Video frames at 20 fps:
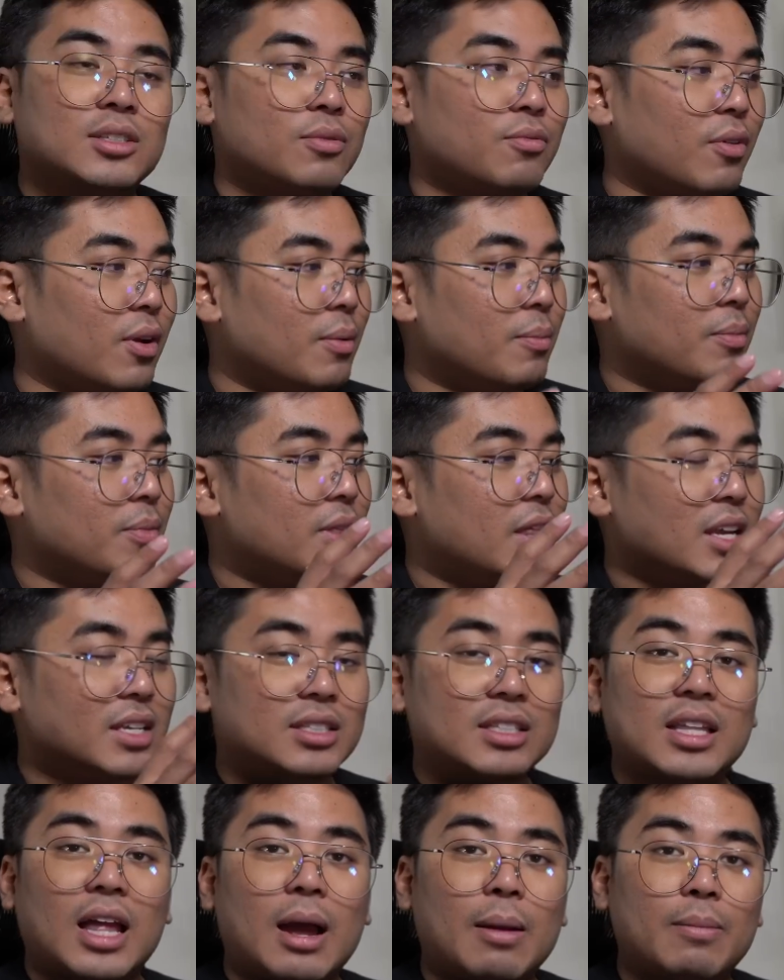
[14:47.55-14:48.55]
from this
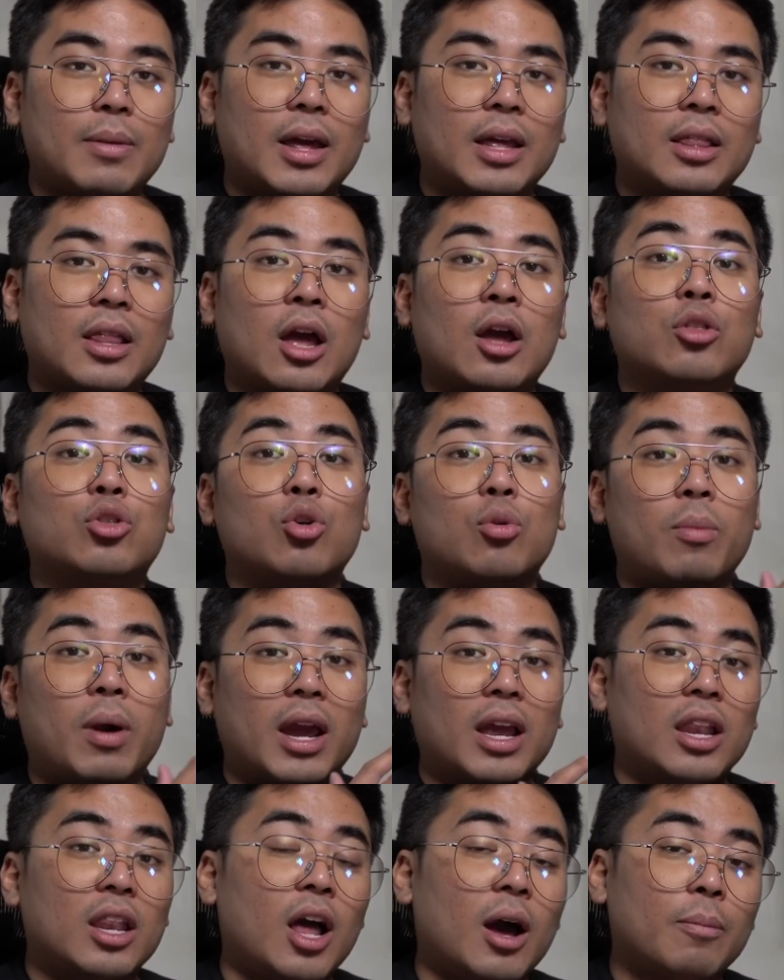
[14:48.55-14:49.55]
tablet to
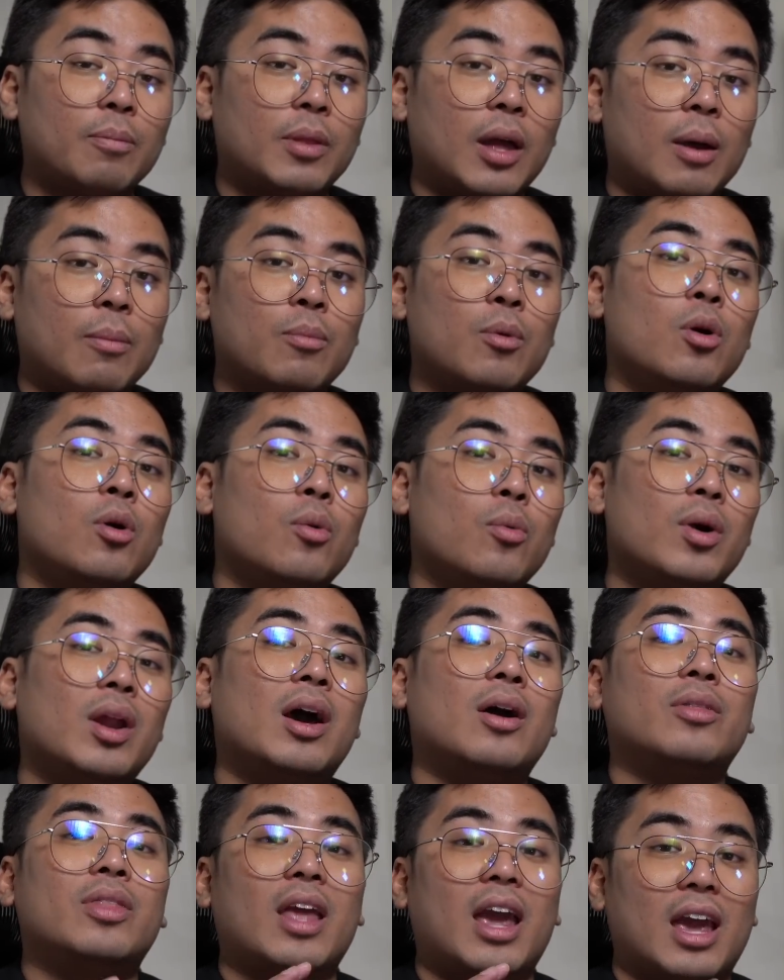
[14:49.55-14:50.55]
my laptop
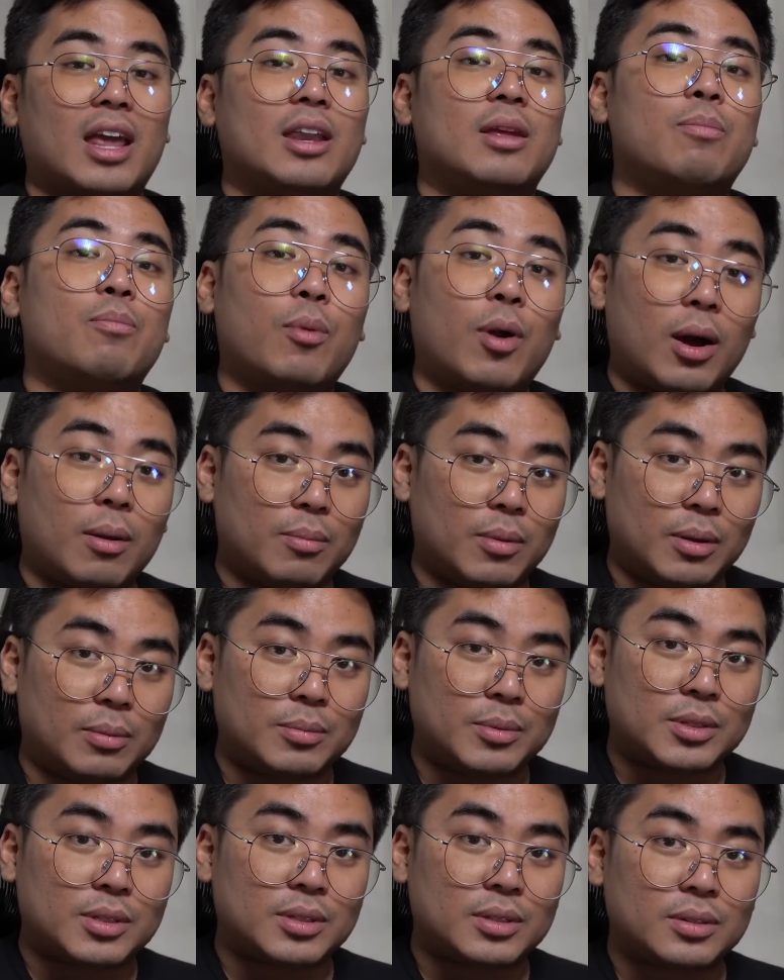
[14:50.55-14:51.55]
without any
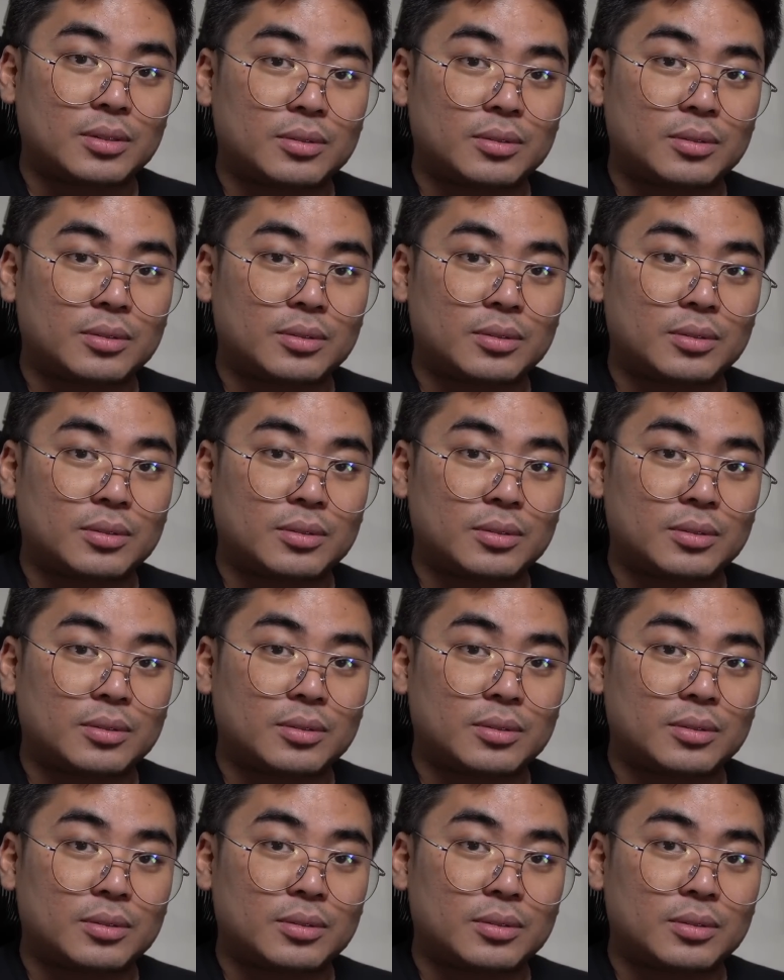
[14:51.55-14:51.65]
problems.